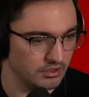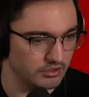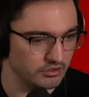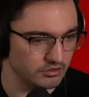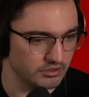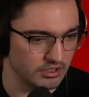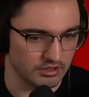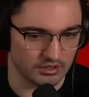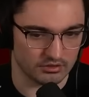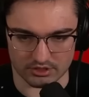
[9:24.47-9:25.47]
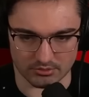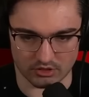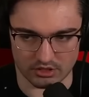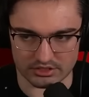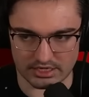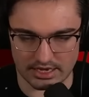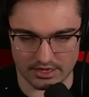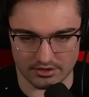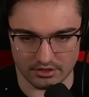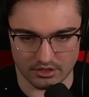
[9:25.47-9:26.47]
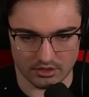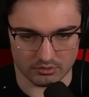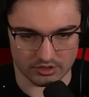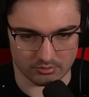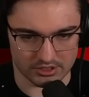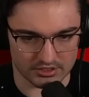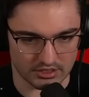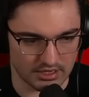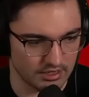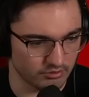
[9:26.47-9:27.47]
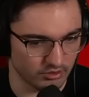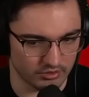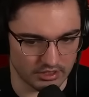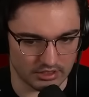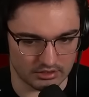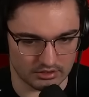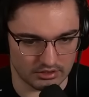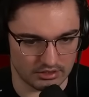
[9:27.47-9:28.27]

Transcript: I shouldn't take that. I'm going to go outside. We're going to Blessing of the High Roller again, and